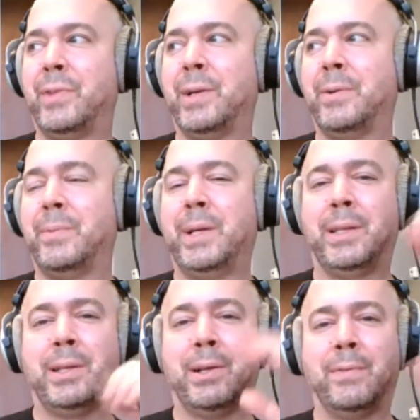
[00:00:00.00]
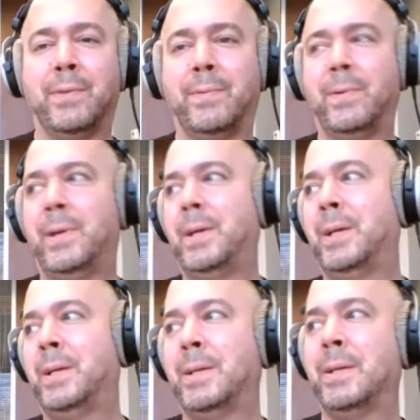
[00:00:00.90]
there. We get to go for free,
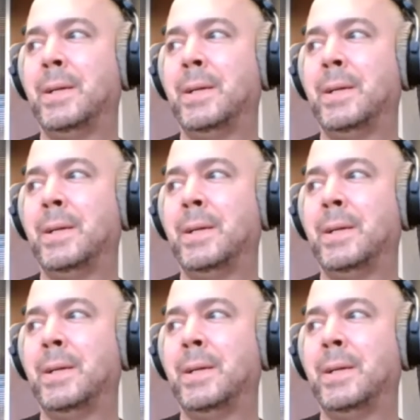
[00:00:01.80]
and